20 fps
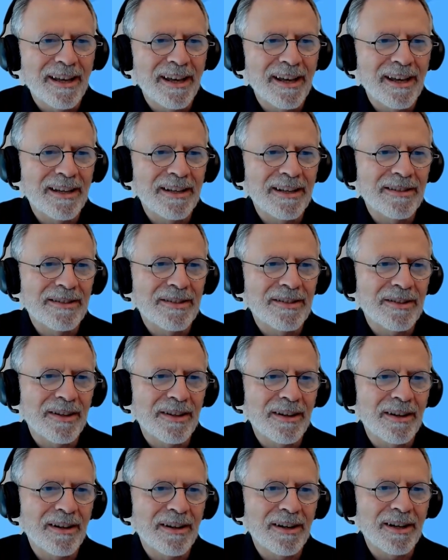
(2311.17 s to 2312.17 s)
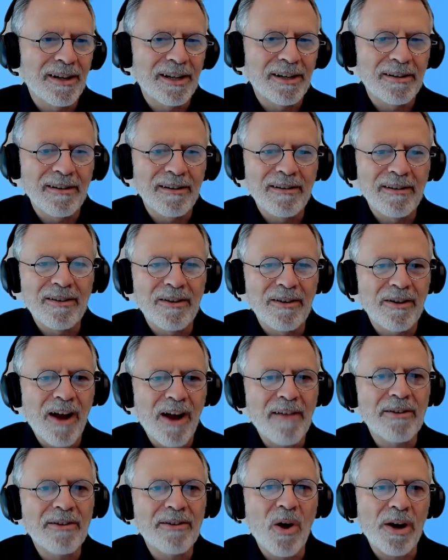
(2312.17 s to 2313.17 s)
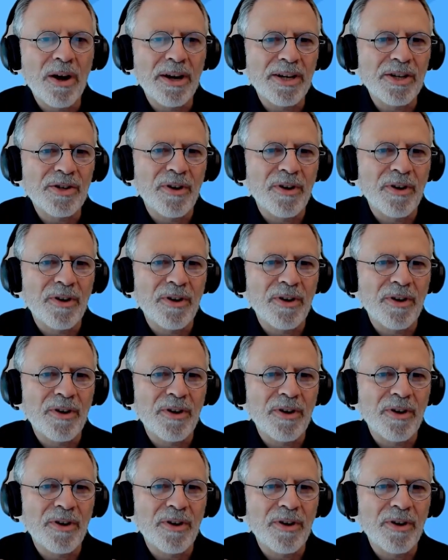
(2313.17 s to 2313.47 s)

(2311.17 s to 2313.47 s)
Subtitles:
and have an audit